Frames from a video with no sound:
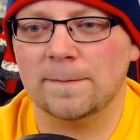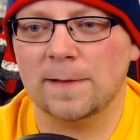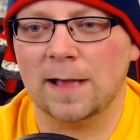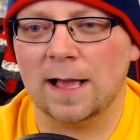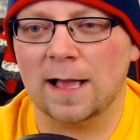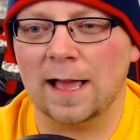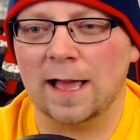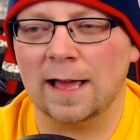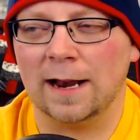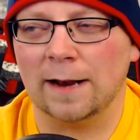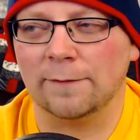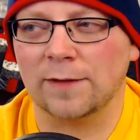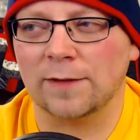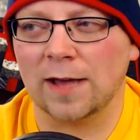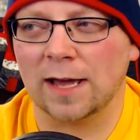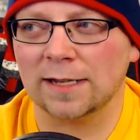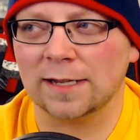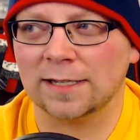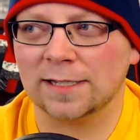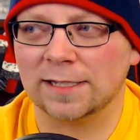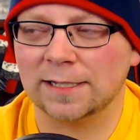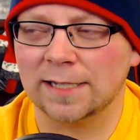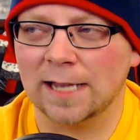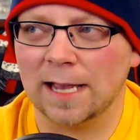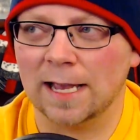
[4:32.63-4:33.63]
And I've got to
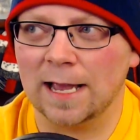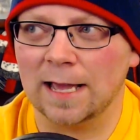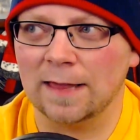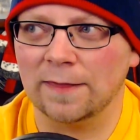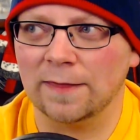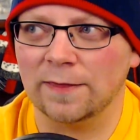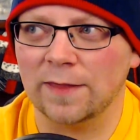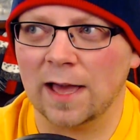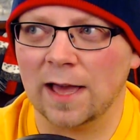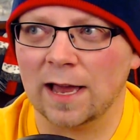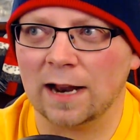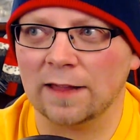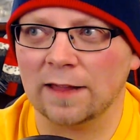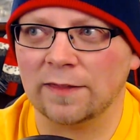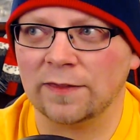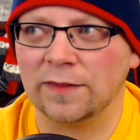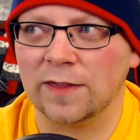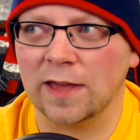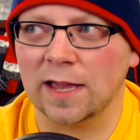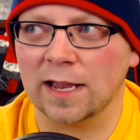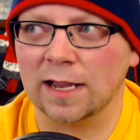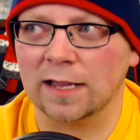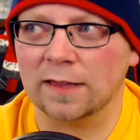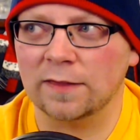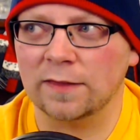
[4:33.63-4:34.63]
say that I
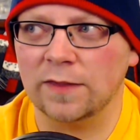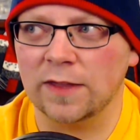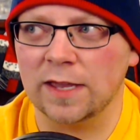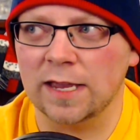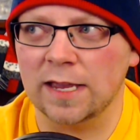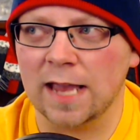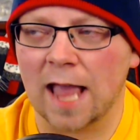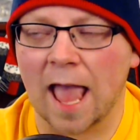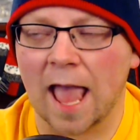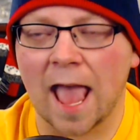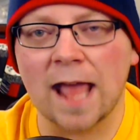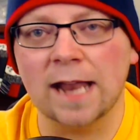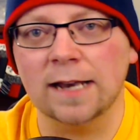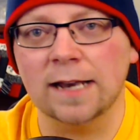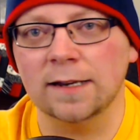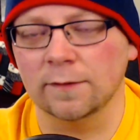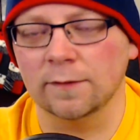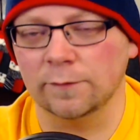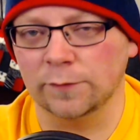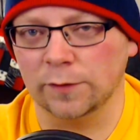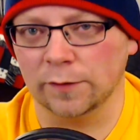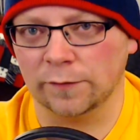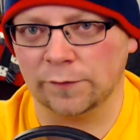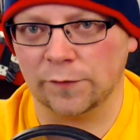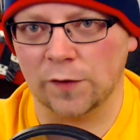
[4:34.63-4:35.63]
think the end
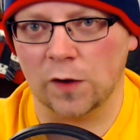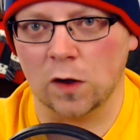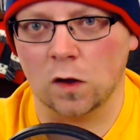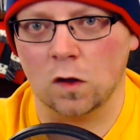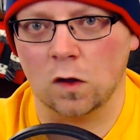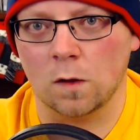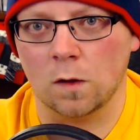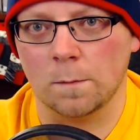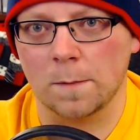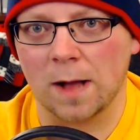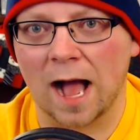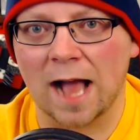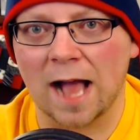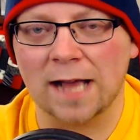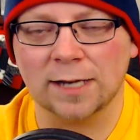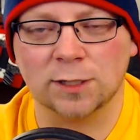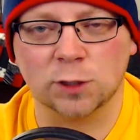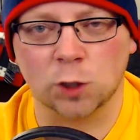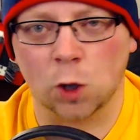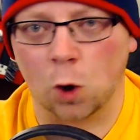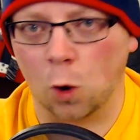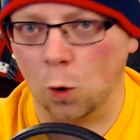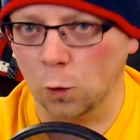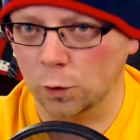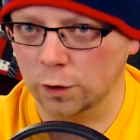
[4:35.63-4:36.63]
of the film, I
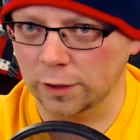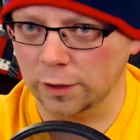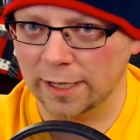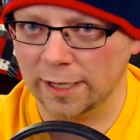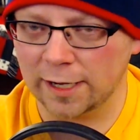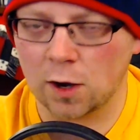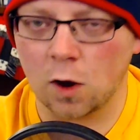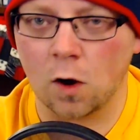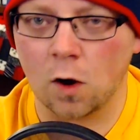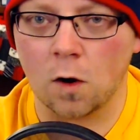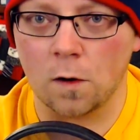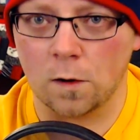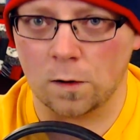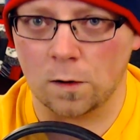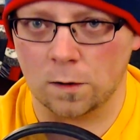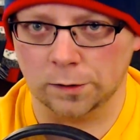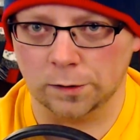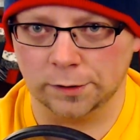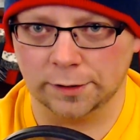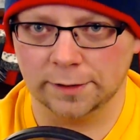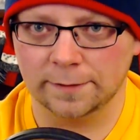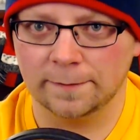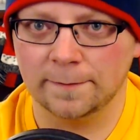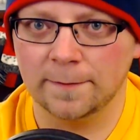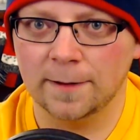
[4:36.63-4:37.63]
totally
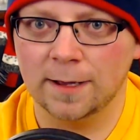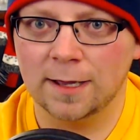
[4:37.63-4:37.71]
called,